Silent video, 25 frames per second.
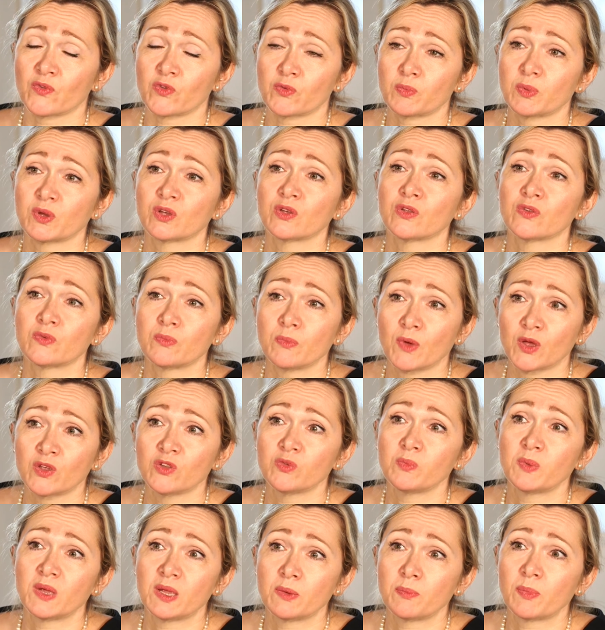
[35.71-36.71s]
because most
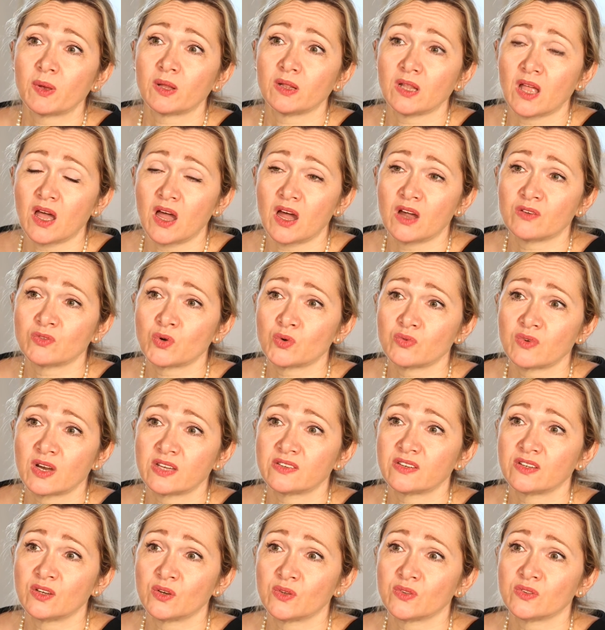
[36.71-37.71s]
people are
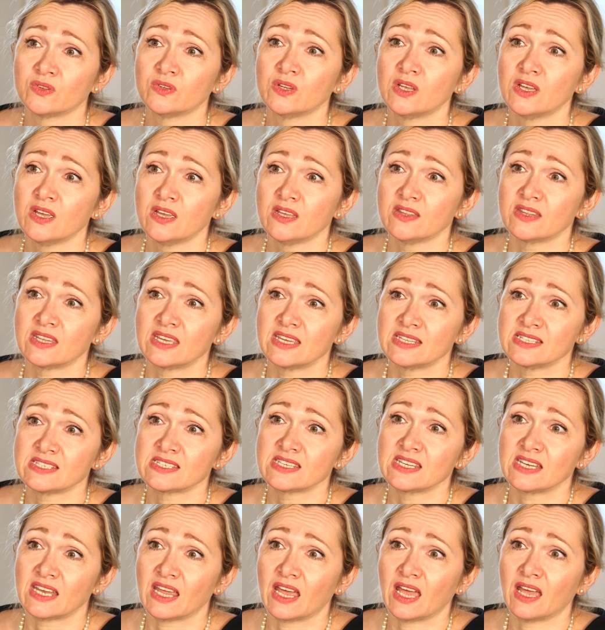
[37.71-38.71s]
already on the
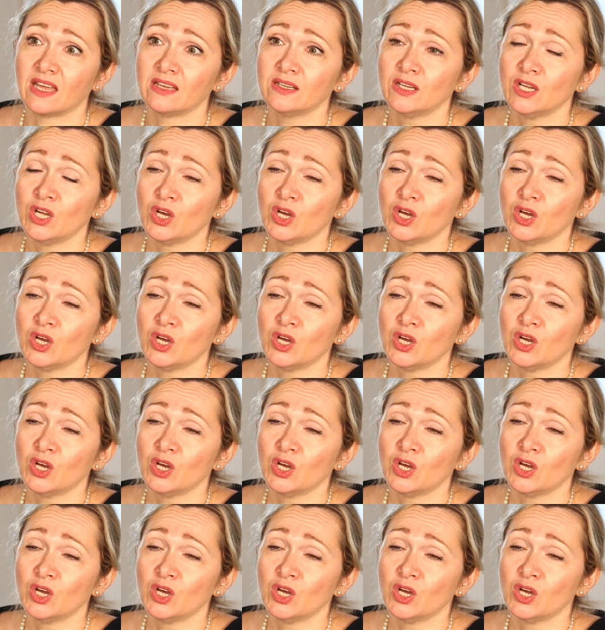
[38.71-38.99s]
internet.